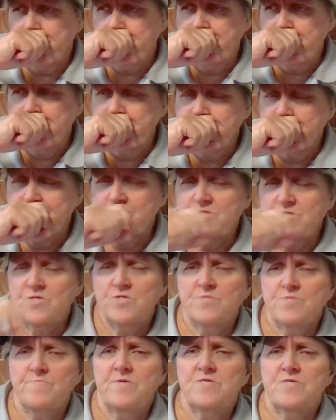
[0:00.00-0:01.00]

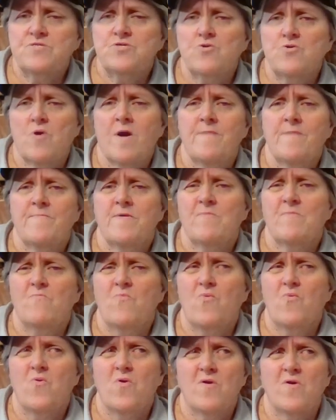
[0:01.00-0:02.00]
excuse me, ascribing
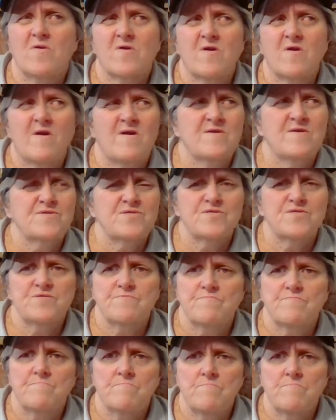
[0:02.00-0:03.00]
more conscious
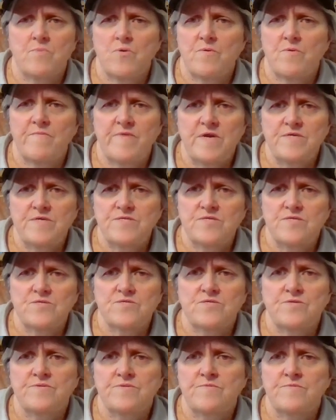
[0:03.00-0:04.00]
motivation
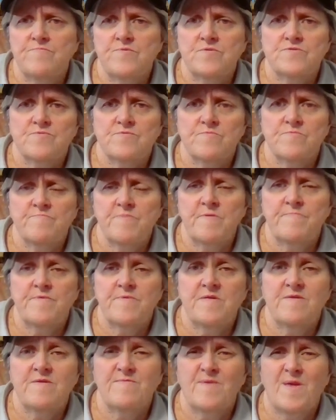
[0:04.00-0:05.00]
to the person with
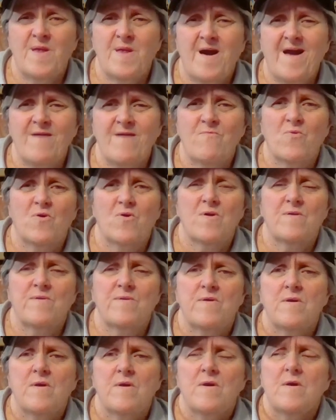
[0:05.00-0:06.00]
BPD than I would,
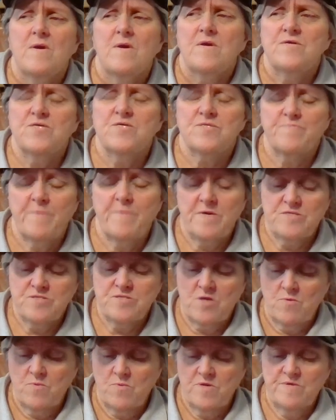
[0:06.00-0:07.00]
just based
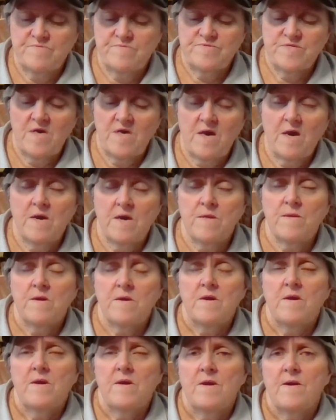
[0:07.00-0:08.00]
on what you've said,
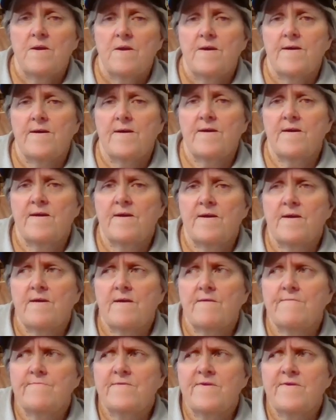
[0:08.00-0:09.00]

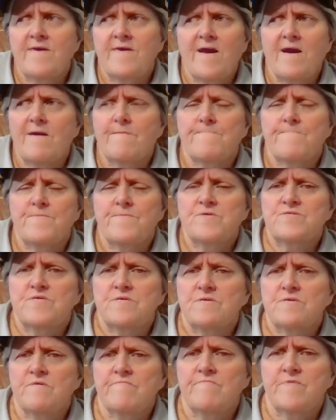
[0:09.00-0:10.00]
uh, yeah, the
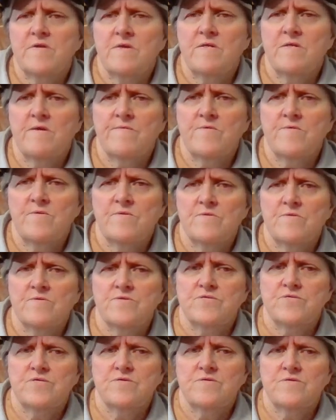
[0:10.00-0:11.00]
significant other
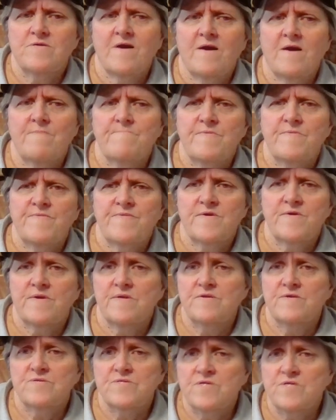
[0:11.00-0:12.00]
should not be thinking
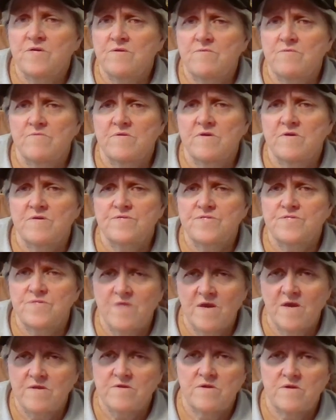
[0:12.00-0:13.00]
it's cute. It's
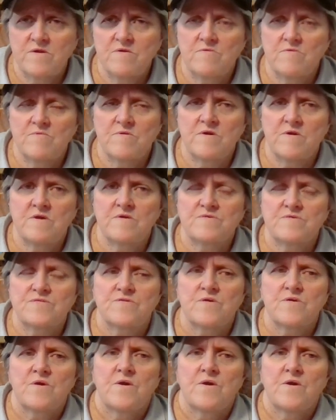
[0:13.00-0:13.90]
not cute. It's